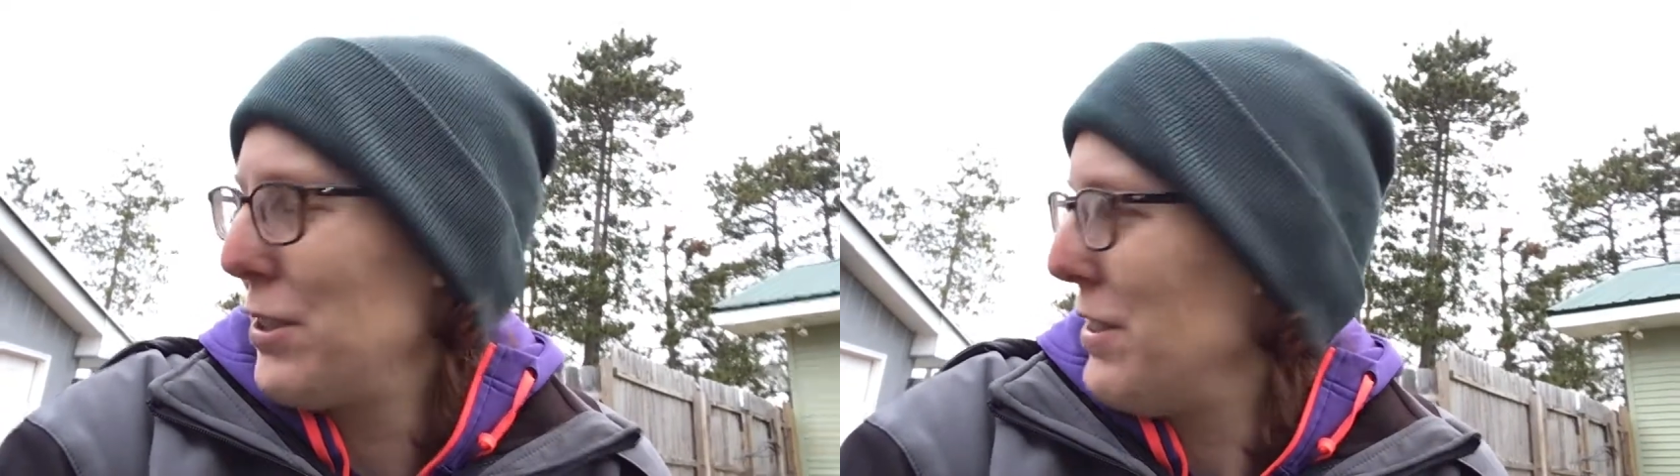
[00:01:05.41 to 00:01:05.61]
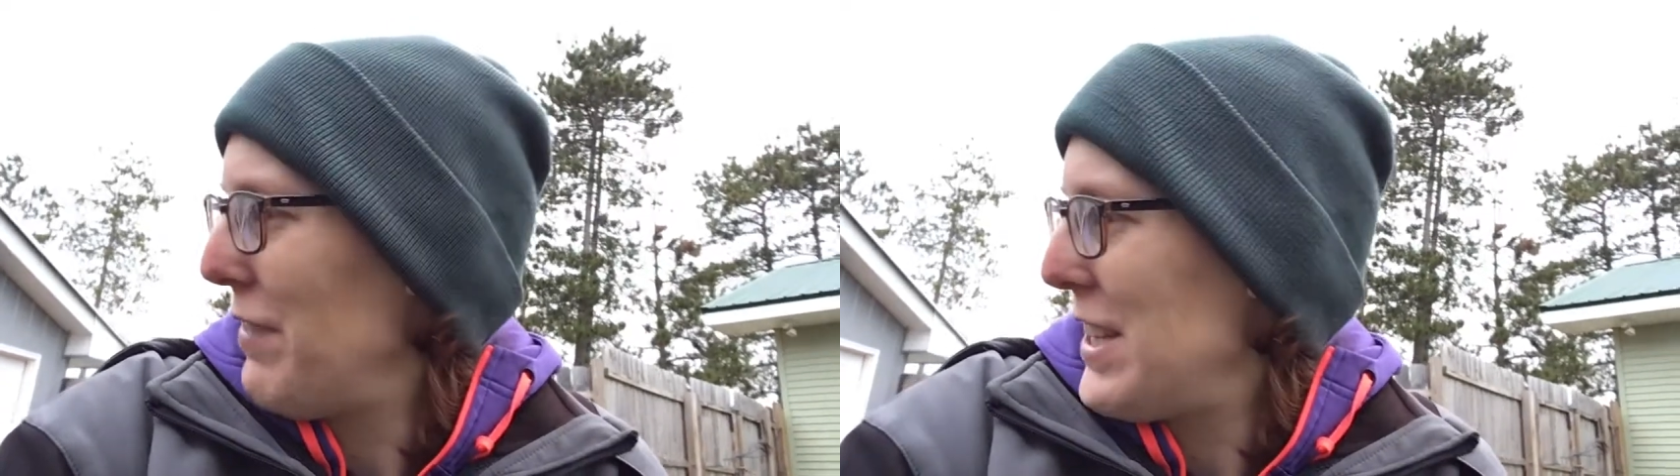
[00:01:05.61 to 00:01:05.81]

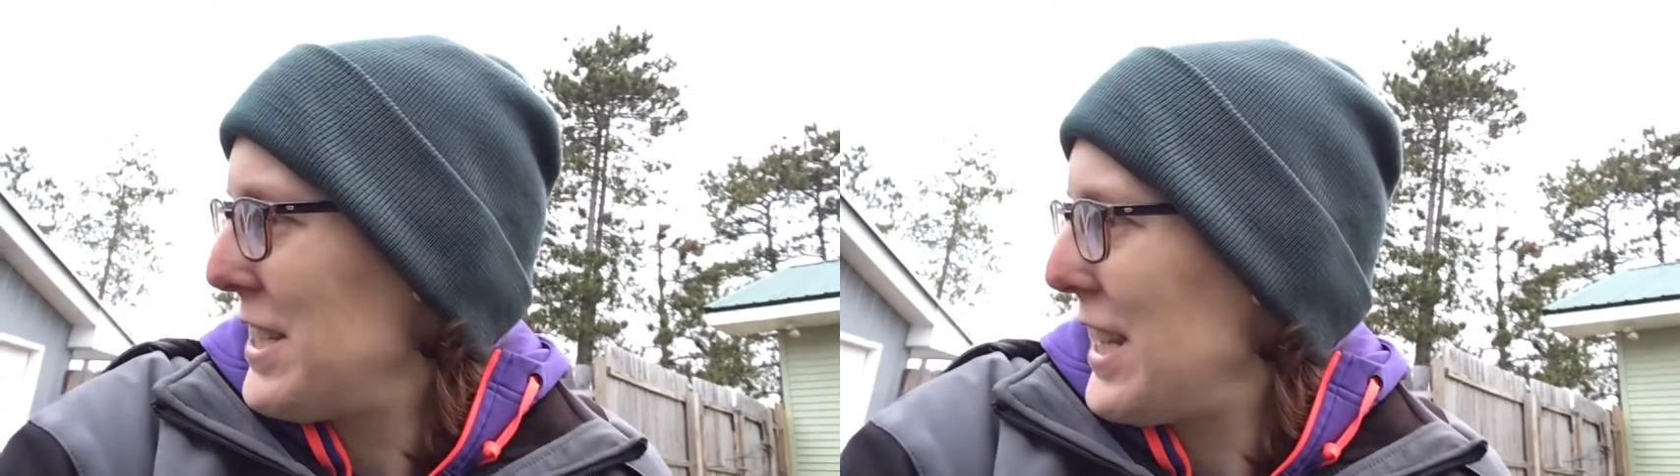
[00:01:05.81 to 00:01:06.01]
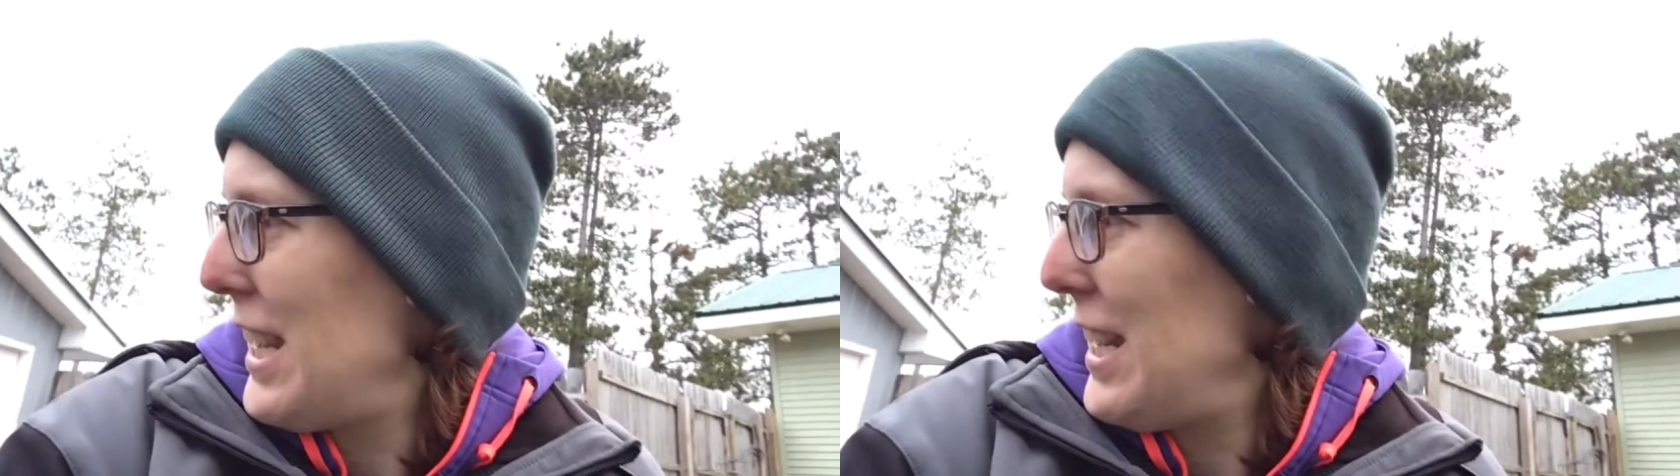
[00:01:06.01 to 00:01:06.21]

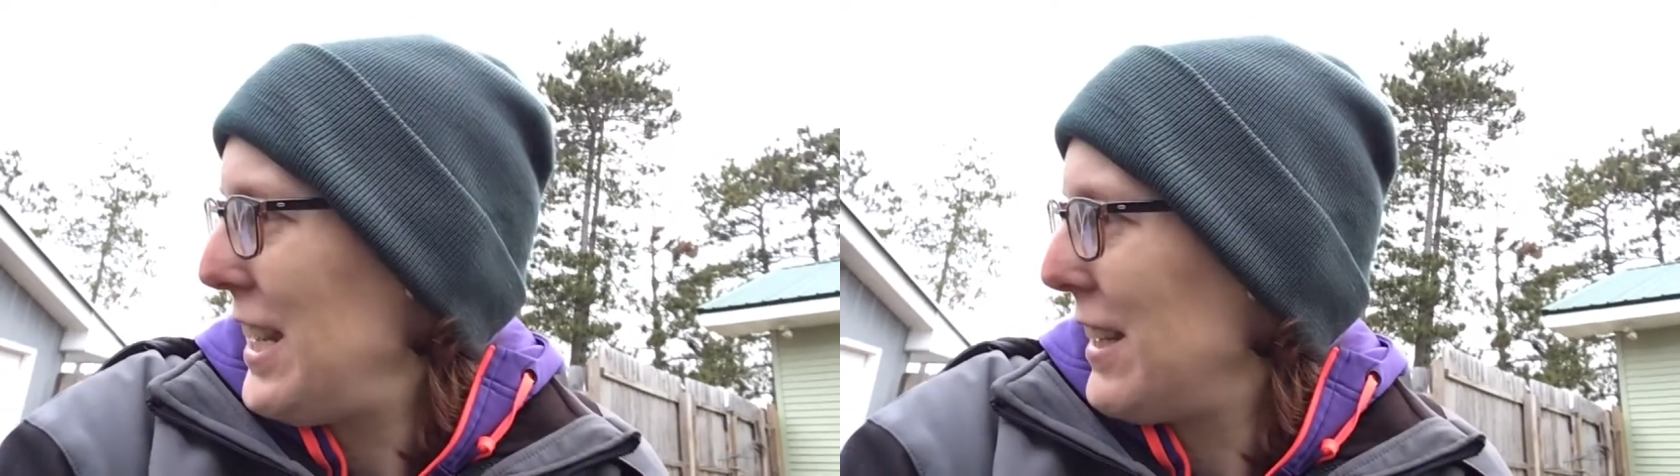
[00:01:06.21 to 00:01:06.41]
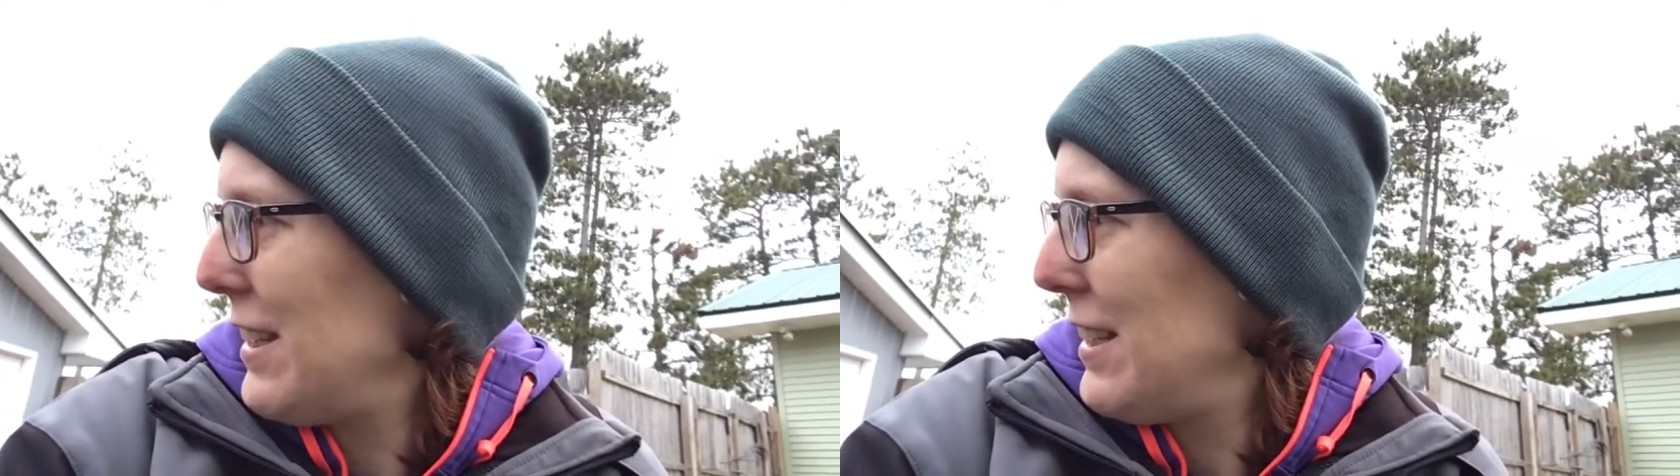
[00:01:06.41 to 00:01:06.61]

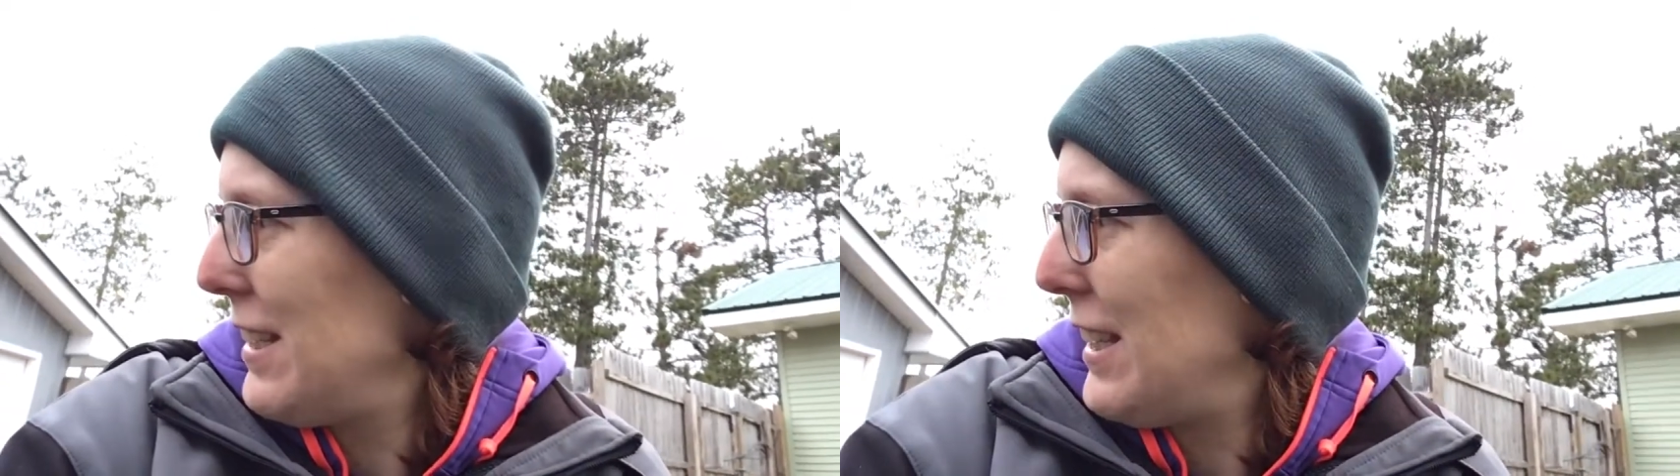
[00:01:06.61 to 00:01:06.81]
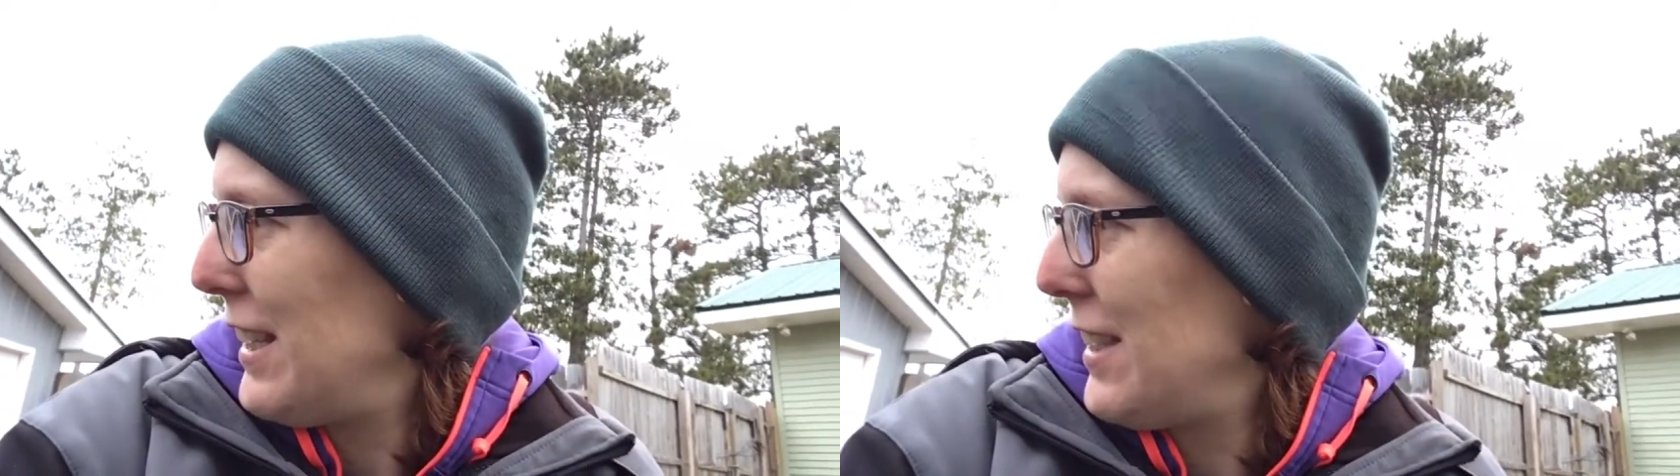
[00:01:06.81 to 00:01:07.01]
investigating
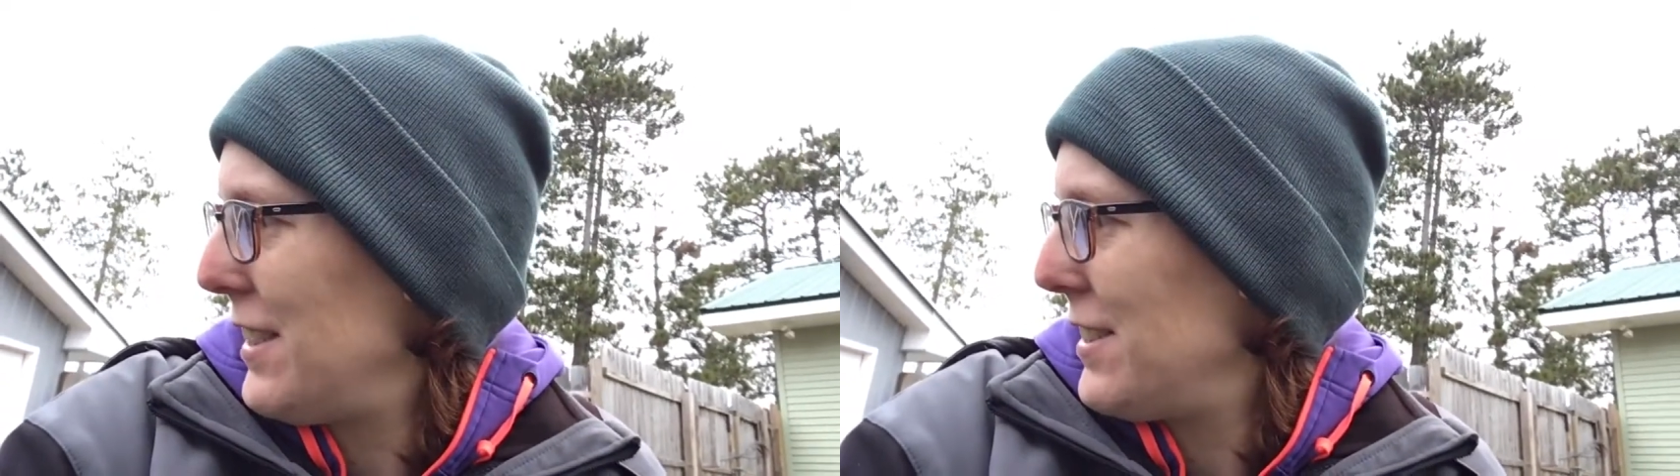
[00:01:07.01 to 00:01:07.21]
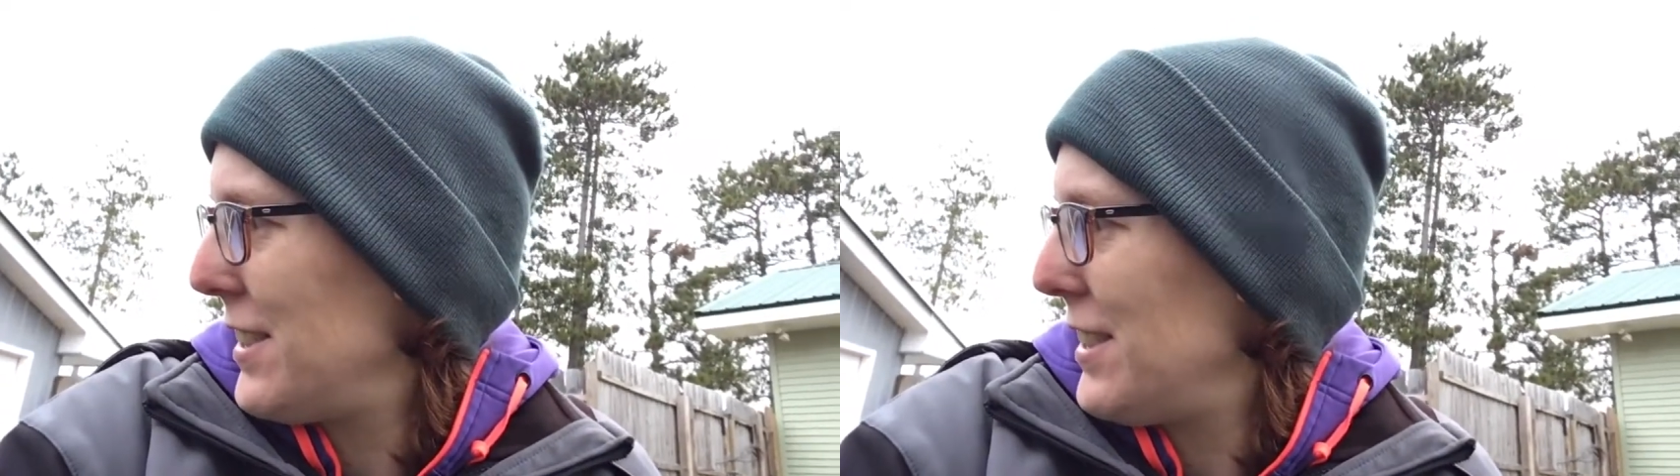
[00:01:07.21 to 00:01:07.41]
and